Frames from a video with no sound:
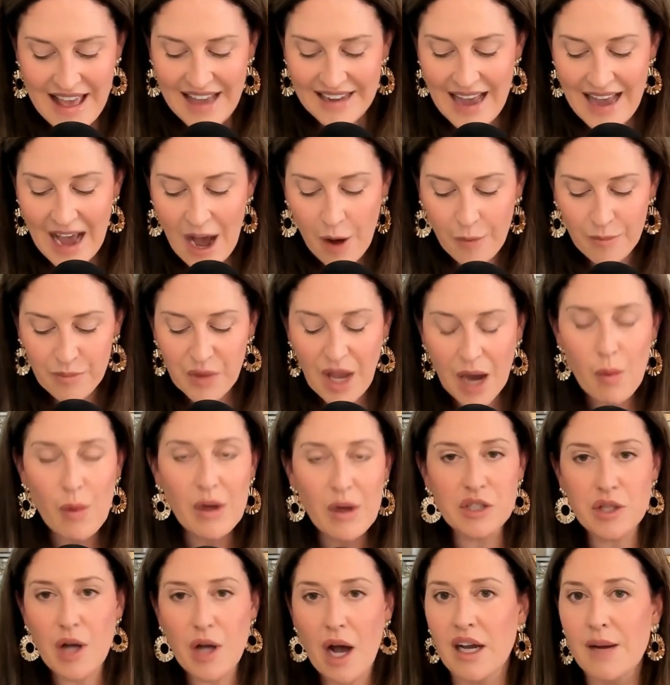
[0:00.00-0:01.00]
Now, I
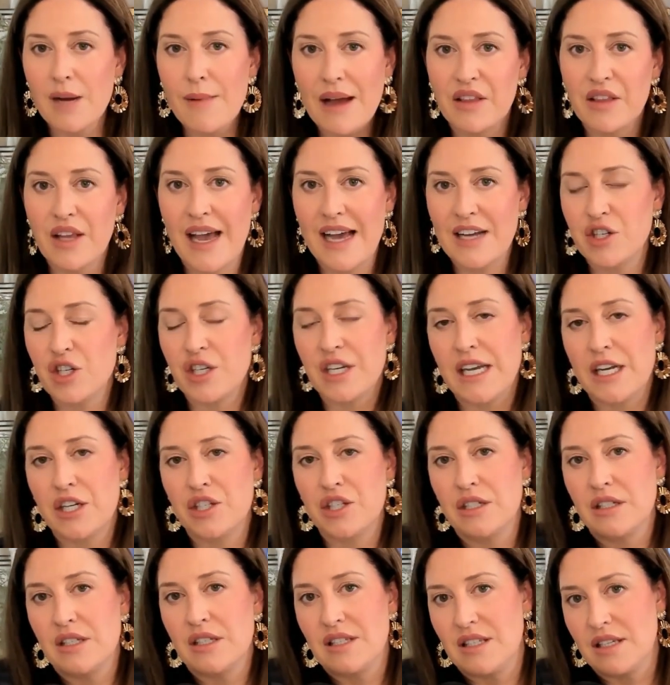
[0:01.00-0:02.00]
want to talk about the
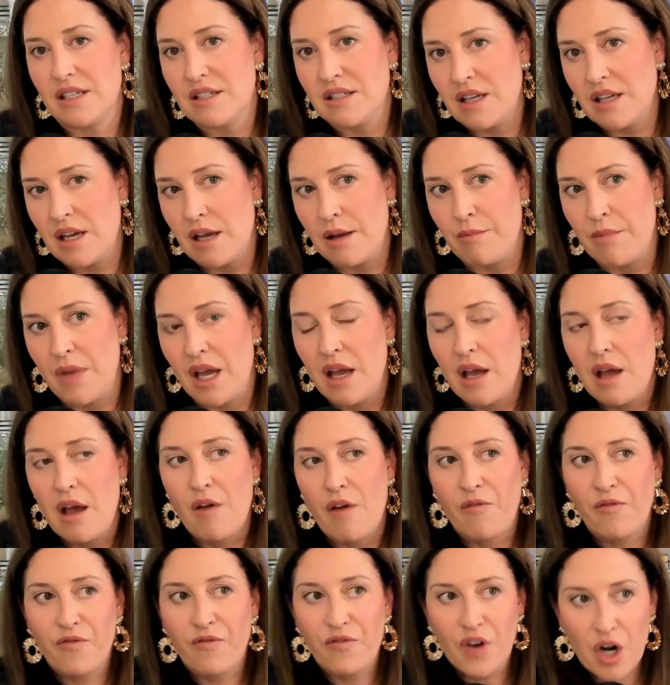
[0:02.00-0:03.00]
education system
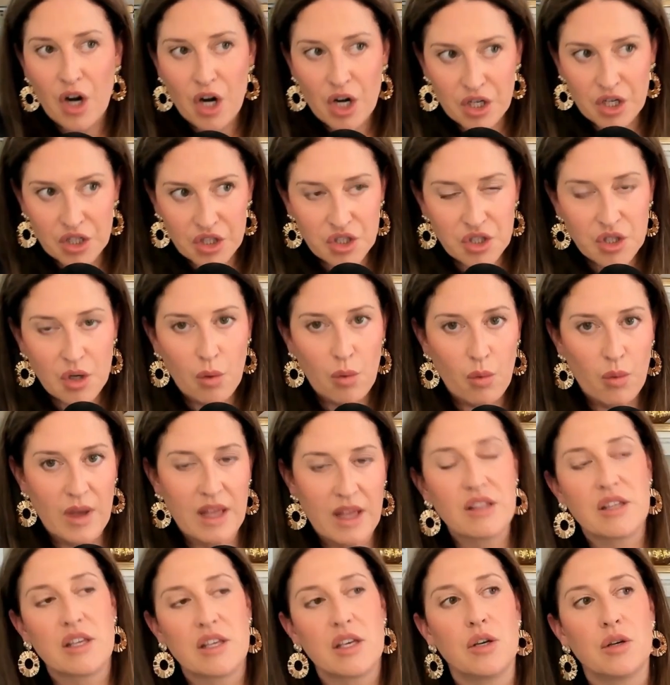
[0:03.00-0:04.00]
first
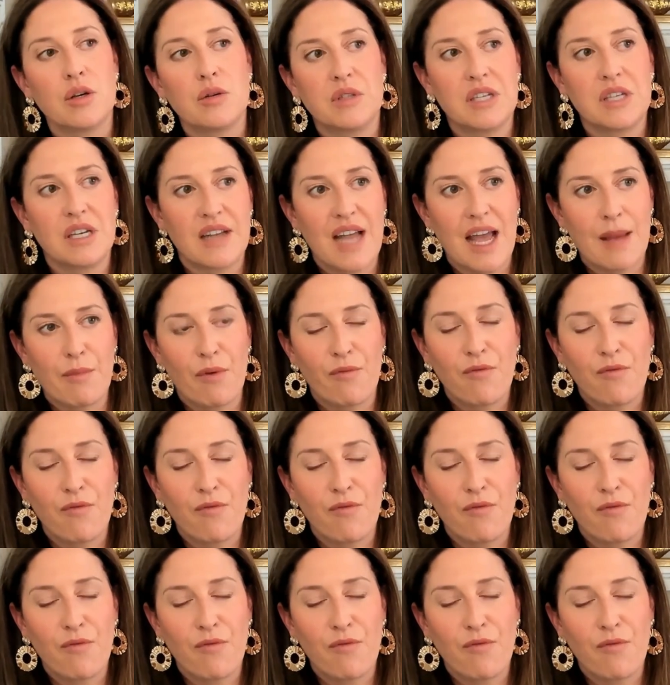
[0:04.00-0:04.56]
with you today,